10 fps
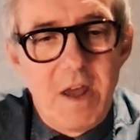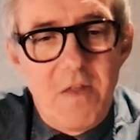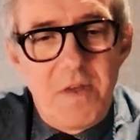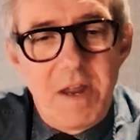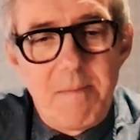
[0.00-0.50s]

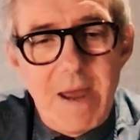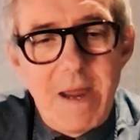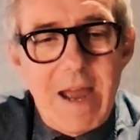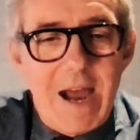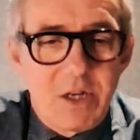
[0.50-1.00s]
that it
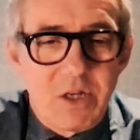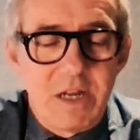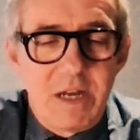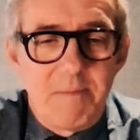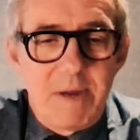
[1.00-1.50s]
may
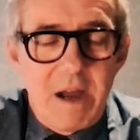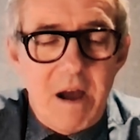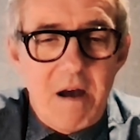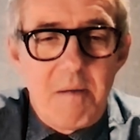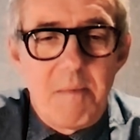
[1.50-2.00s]
actually
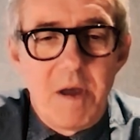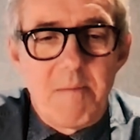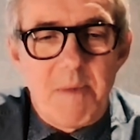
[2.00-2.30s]
become